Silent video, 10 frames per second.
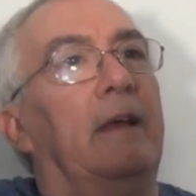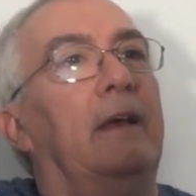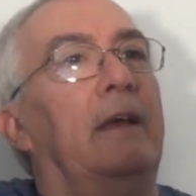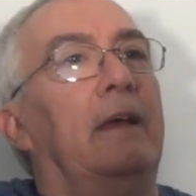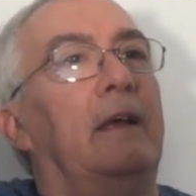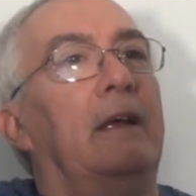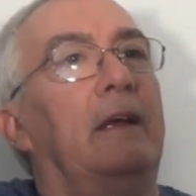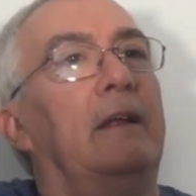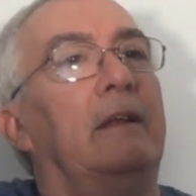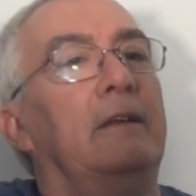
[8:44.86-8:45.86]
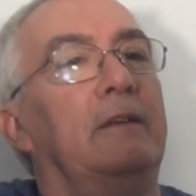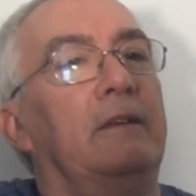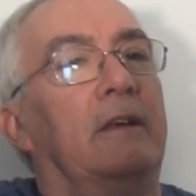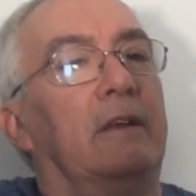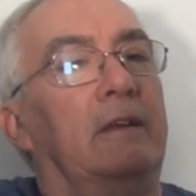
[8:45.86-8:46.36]
And
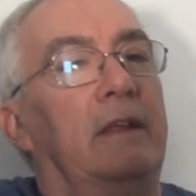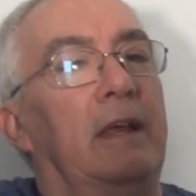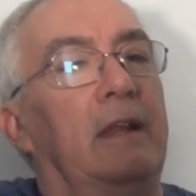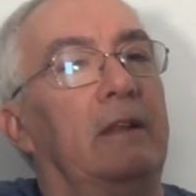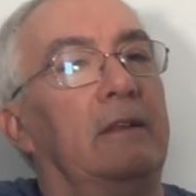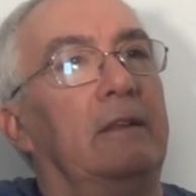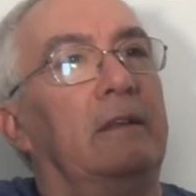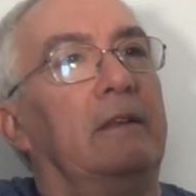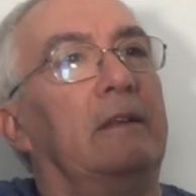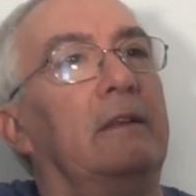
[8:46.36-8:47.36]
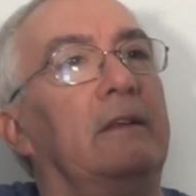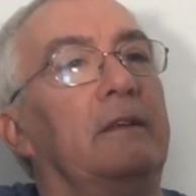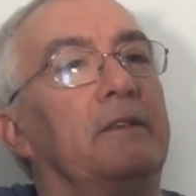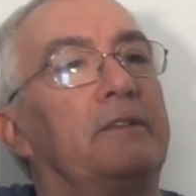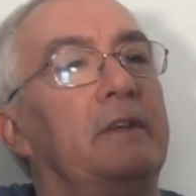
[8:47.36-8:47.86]
you can get it.
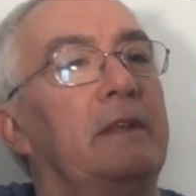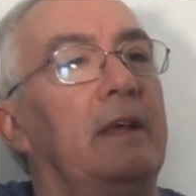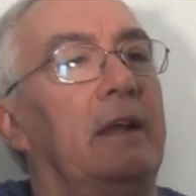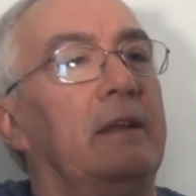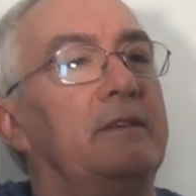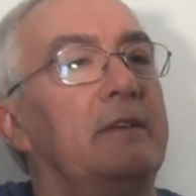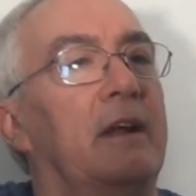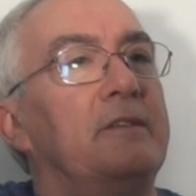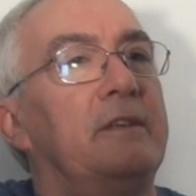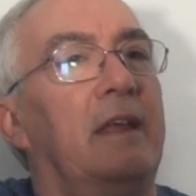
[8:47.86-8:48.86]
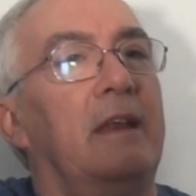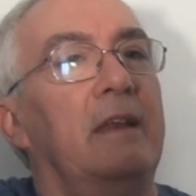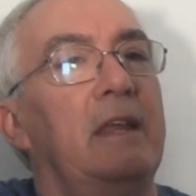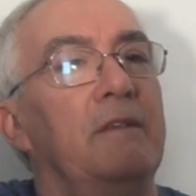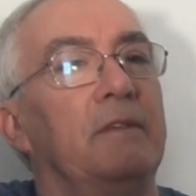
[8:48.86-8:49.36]
You'll see that it starts to get
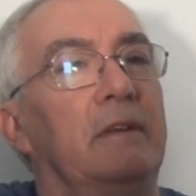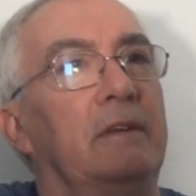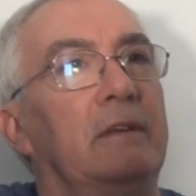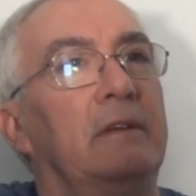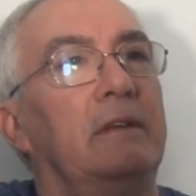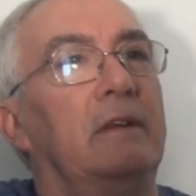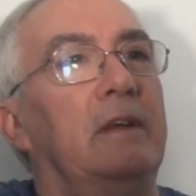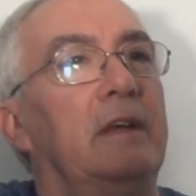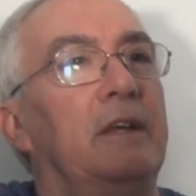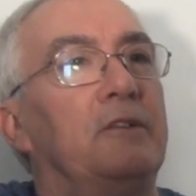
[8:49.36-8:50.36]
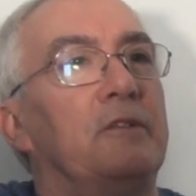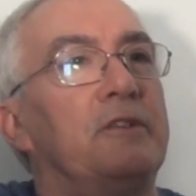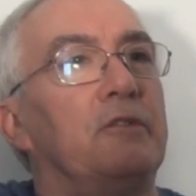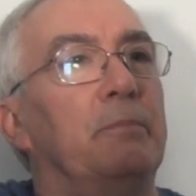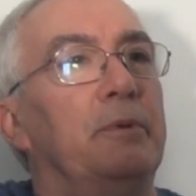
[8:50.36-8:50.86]
an even
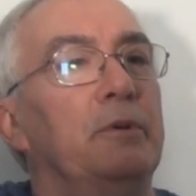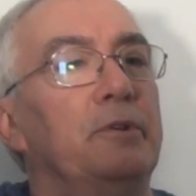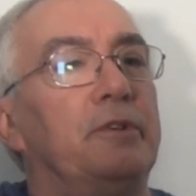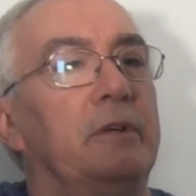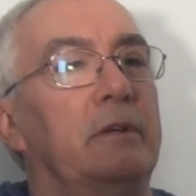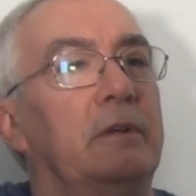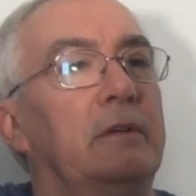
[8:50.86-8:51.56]
distribution